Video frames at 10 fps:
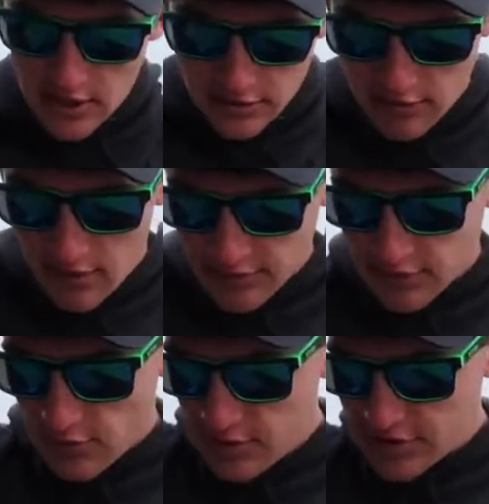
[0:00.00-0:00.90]
So I was
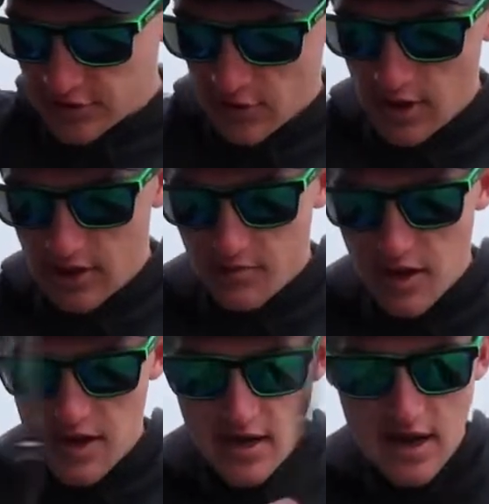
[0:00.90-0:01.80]
throwing this
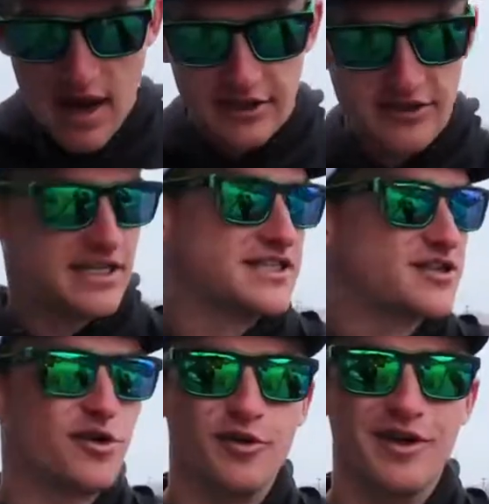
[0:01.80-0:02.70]
crankbait. I just said,
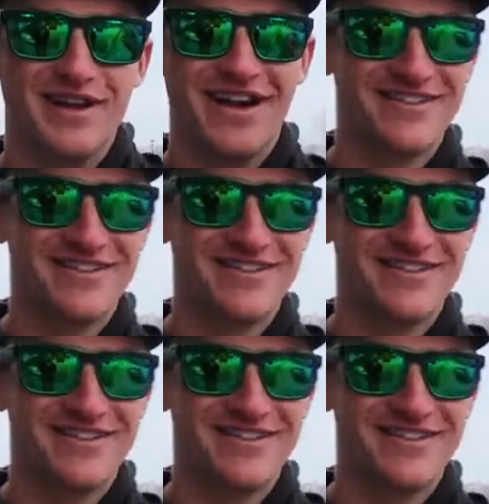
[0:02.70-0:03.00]
screw it.